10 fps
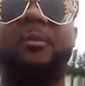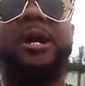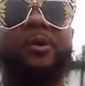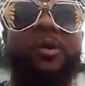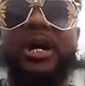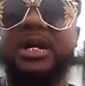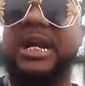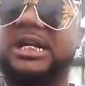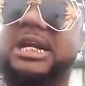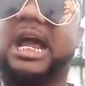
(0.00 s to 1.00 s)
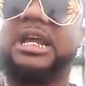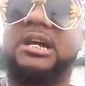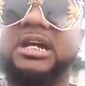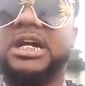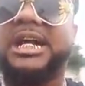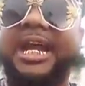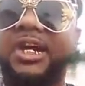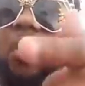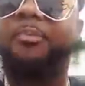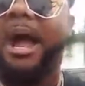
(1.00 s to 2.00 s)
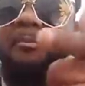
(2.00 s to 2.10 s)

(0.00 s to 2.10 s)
many real niggas out here that know about